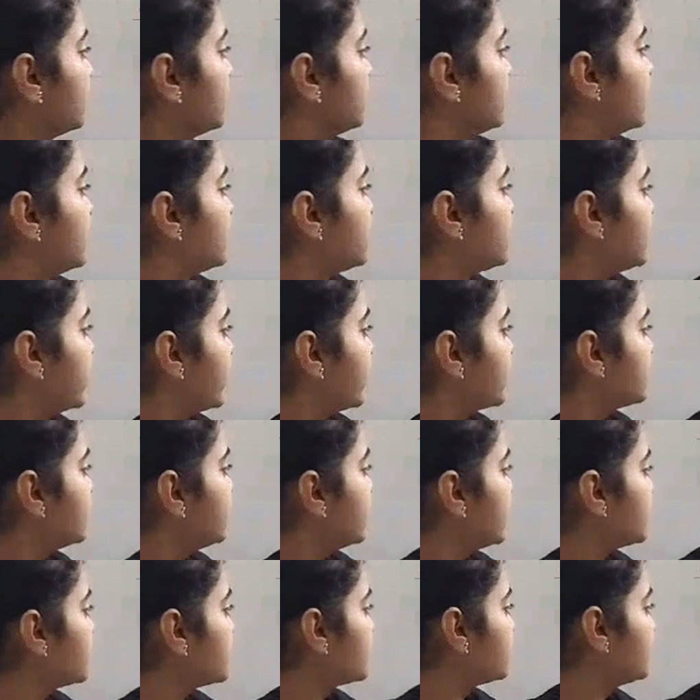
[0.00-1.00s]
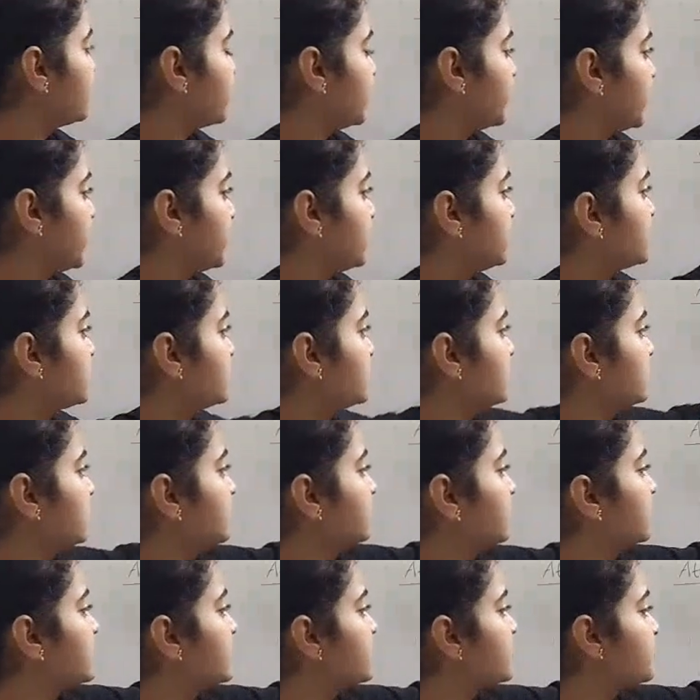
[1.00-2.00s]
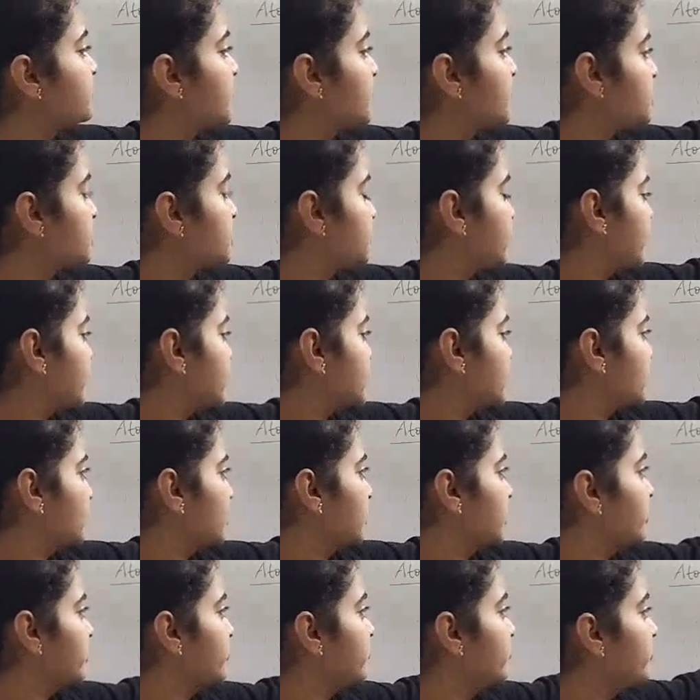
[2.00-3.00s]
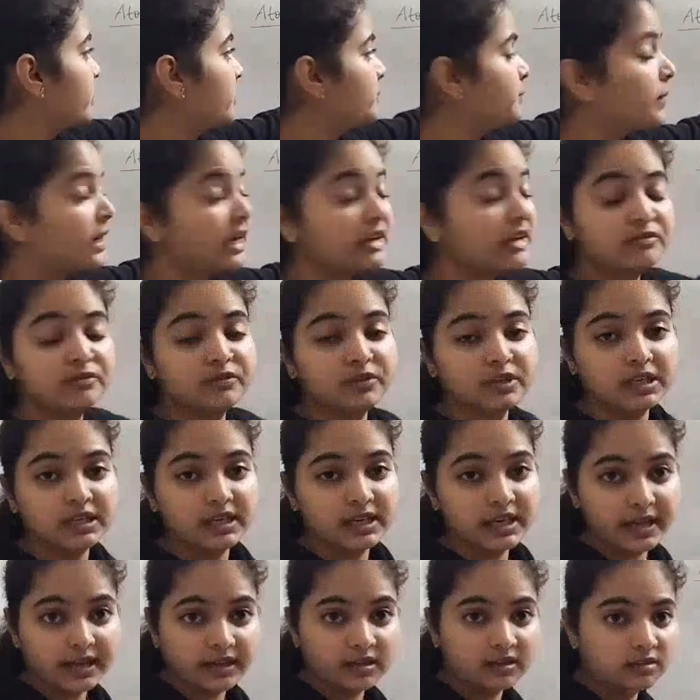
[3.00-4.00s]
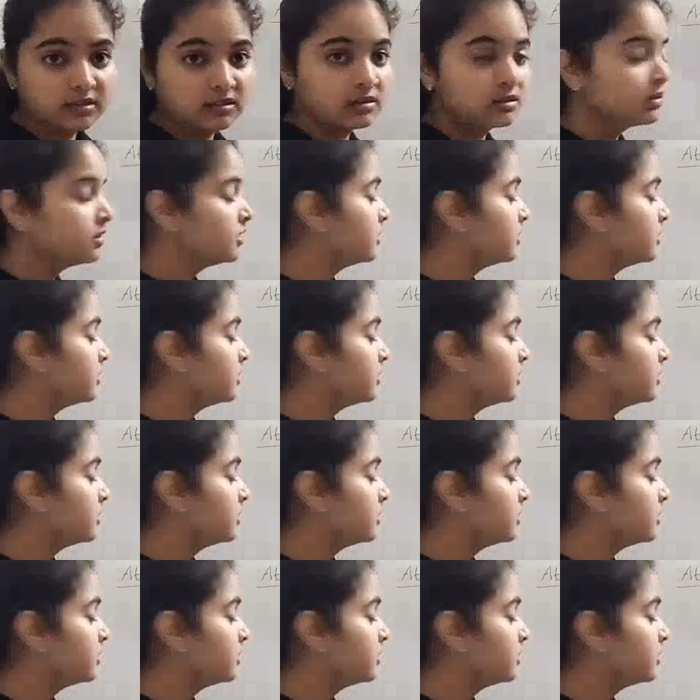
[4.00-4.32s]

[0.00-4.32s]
This takes the space, this much space only, 1 by 1 lakh.